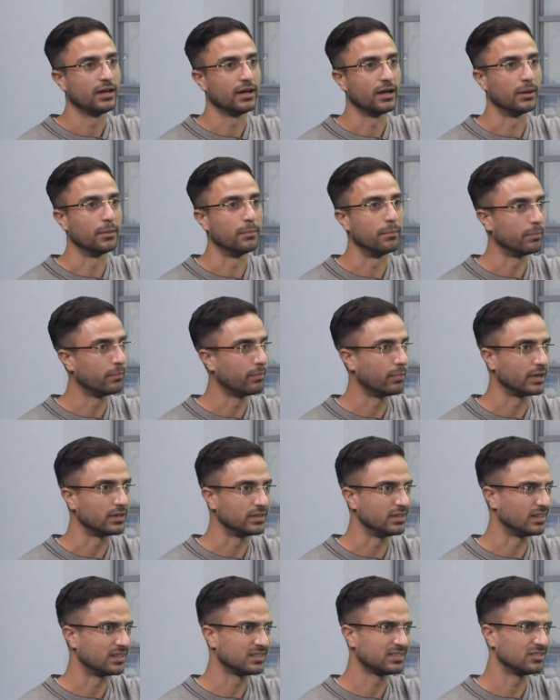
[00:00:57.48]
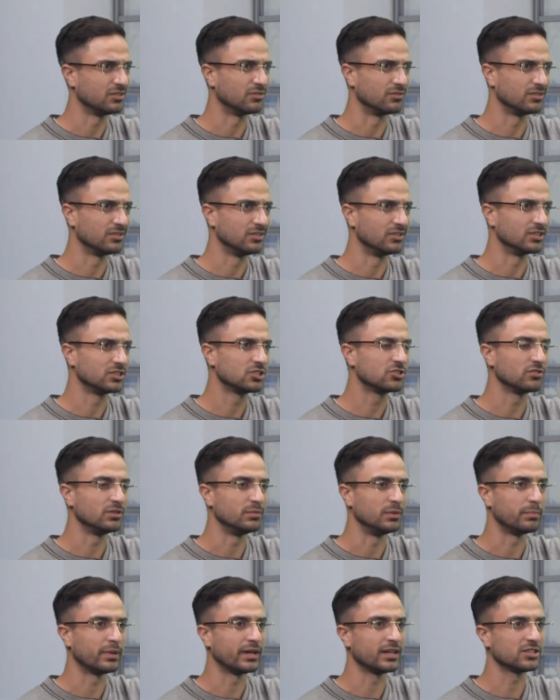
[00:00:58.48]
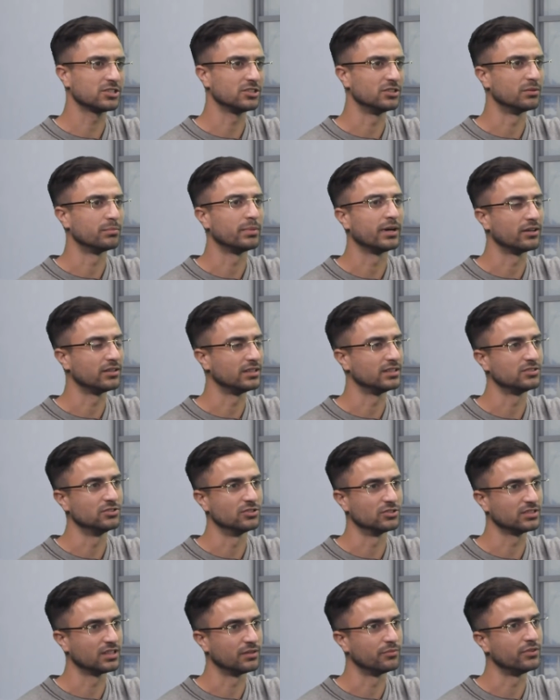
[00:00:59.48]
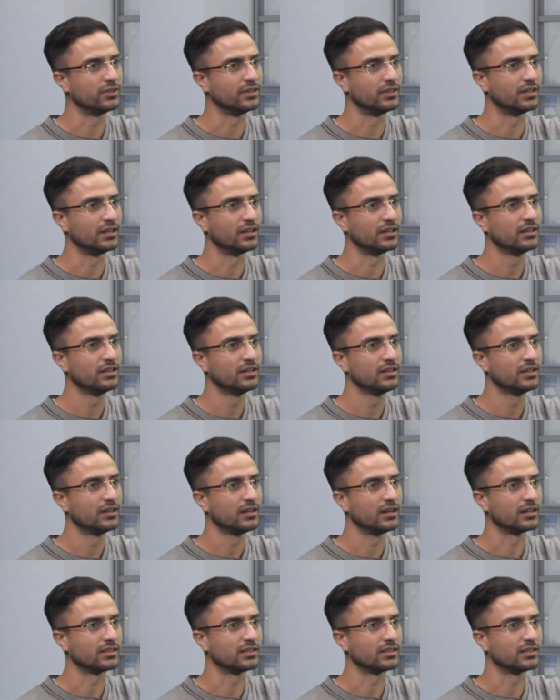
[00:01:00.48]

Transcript: But yes, not extremely passionate about it. It's not something that I